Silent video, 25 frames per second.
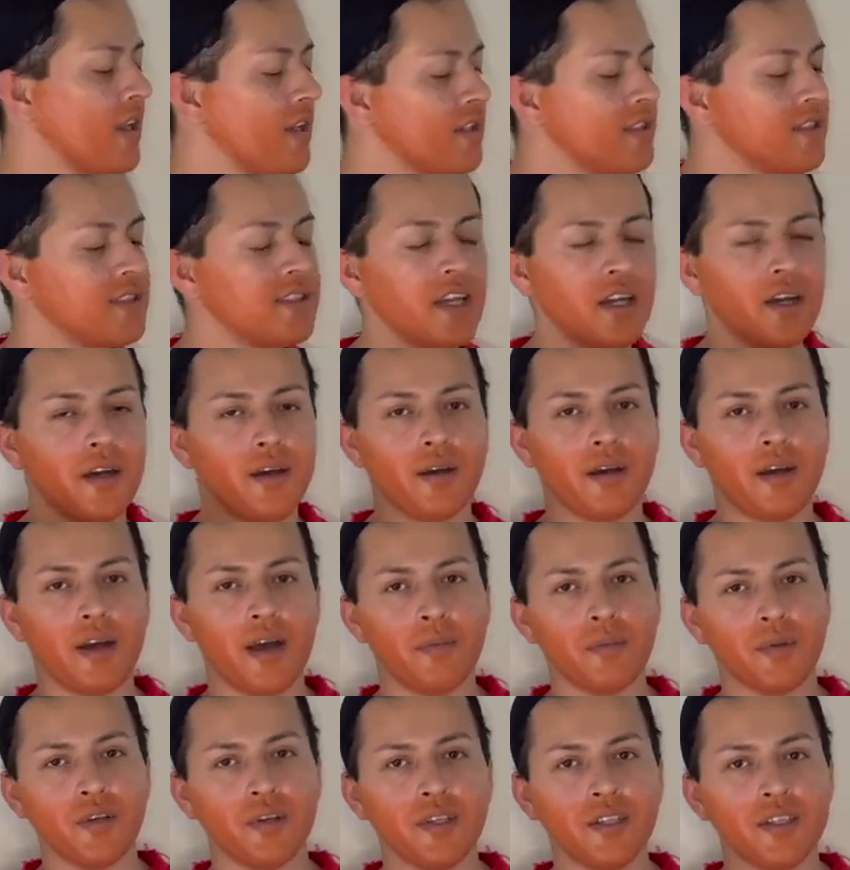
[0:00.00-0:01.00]
So
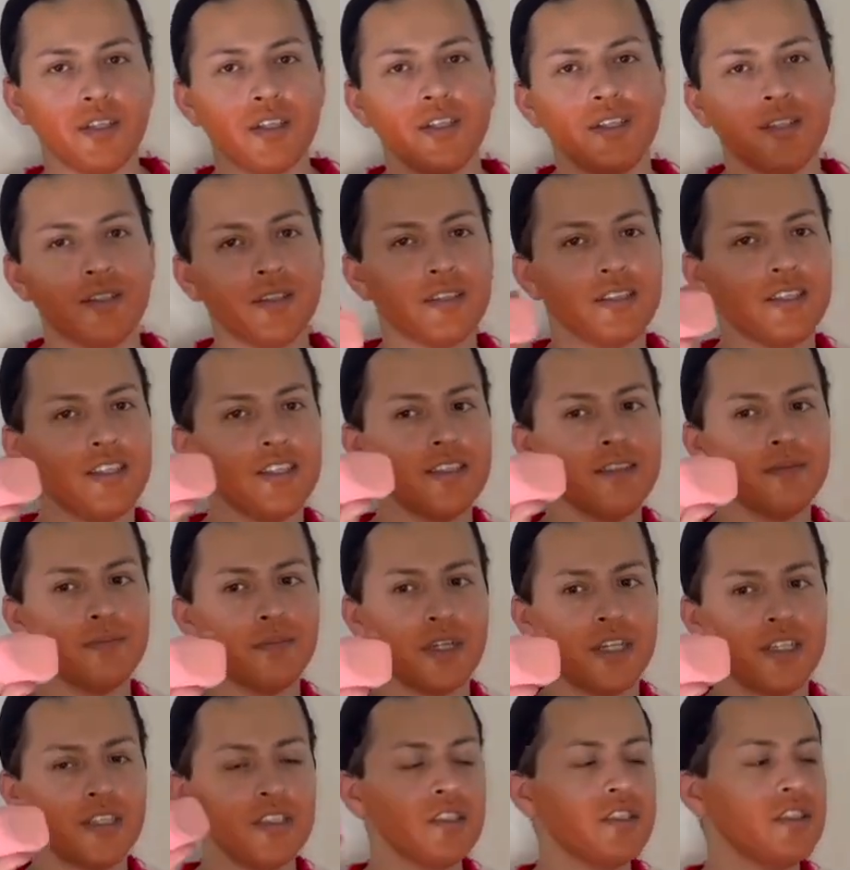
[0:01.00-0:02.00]
I'm going to use this
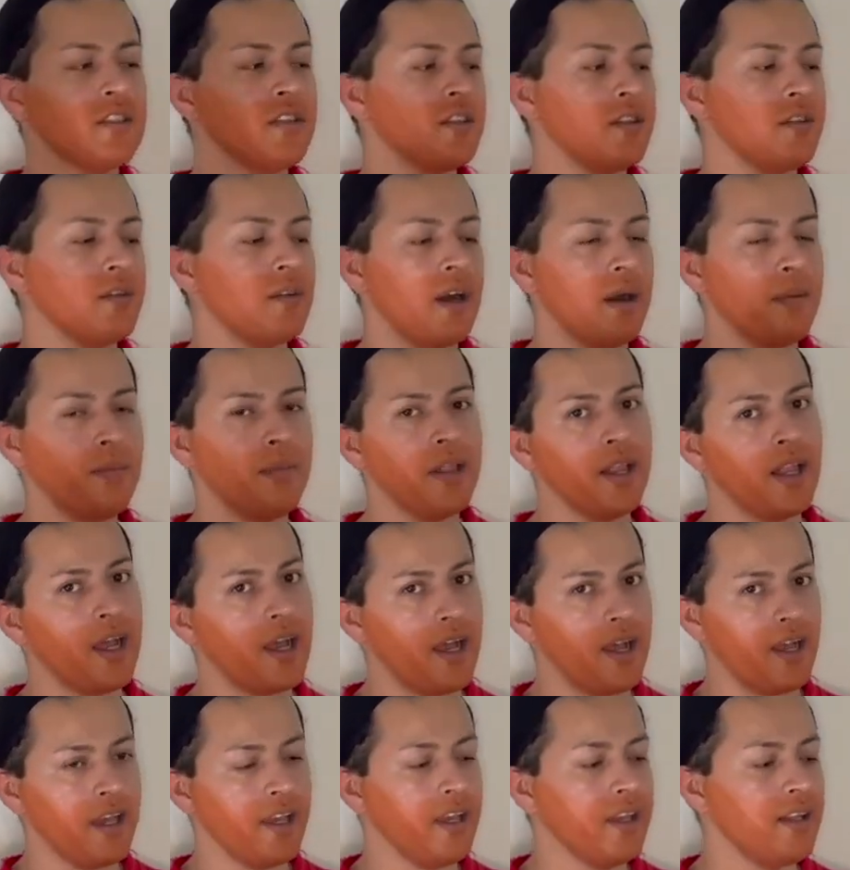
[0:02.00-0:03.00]
sponge to
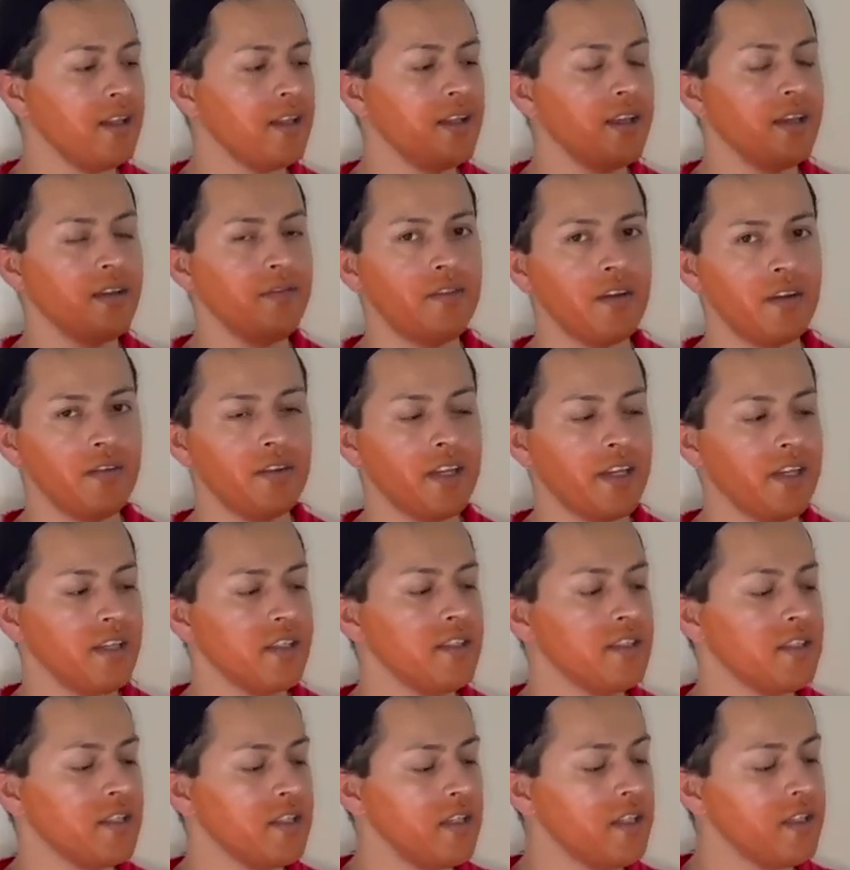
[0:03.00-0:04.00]
apply the
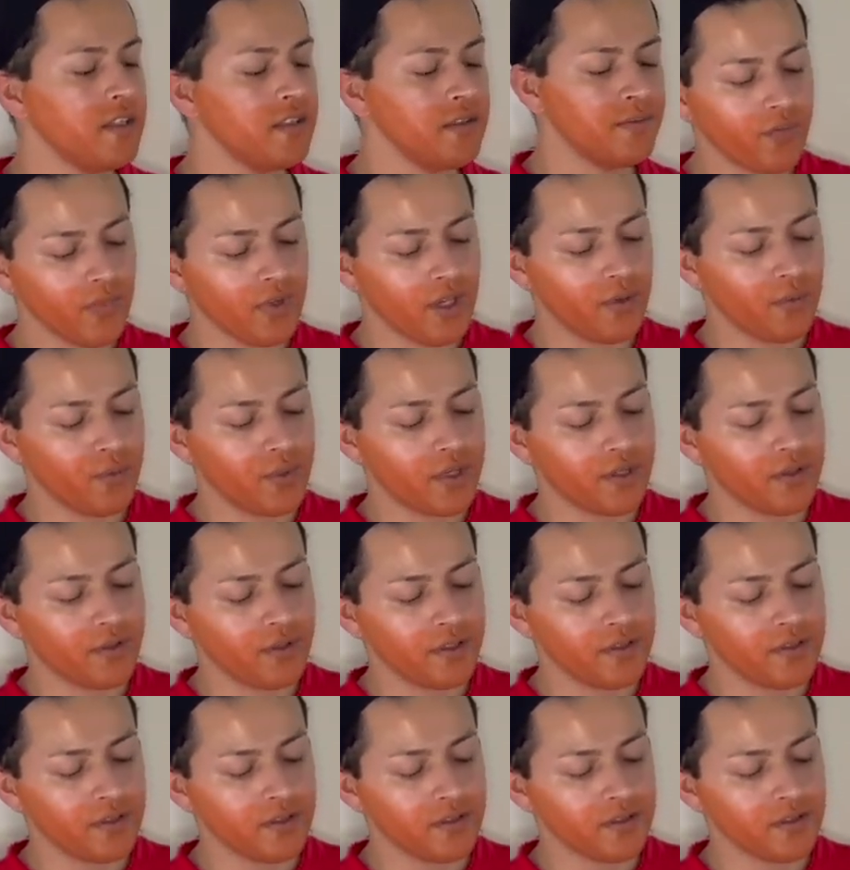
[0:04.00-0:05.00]
foundation. And we're
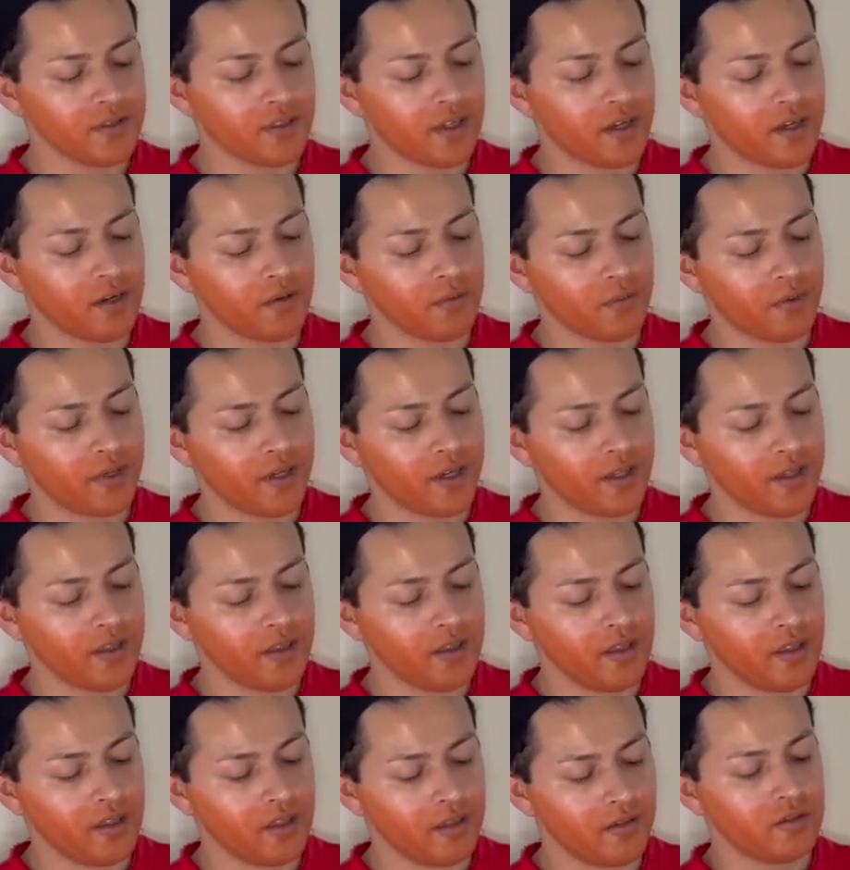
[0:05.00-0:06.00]
going to start with
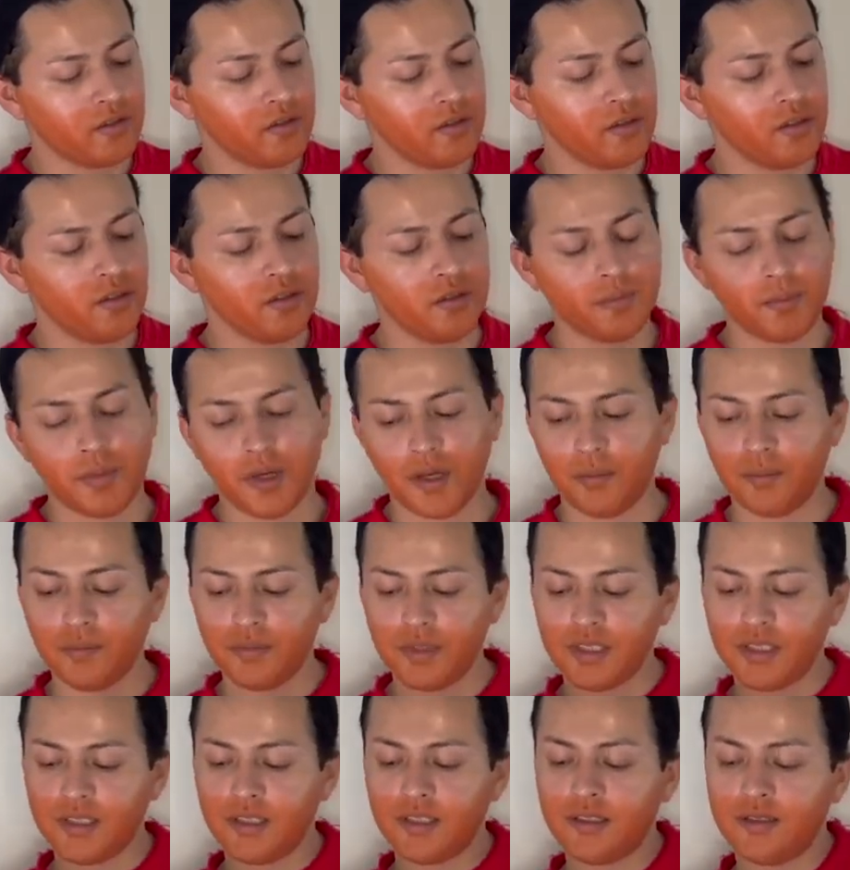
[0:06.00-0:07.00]
2
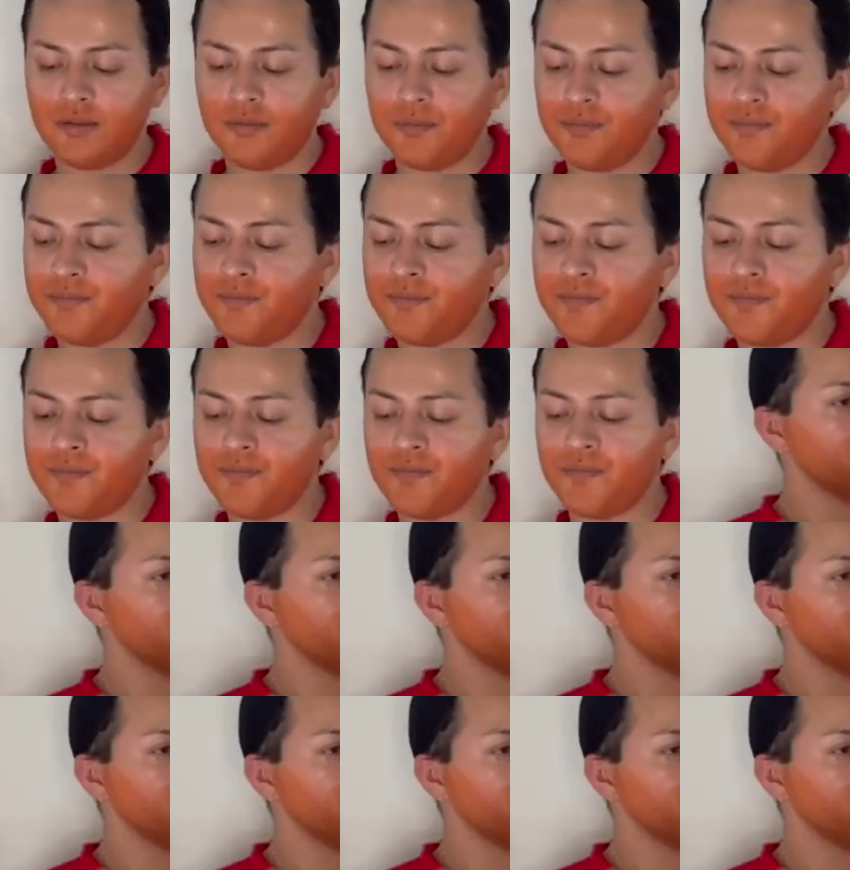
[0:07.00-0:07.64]
pumps. I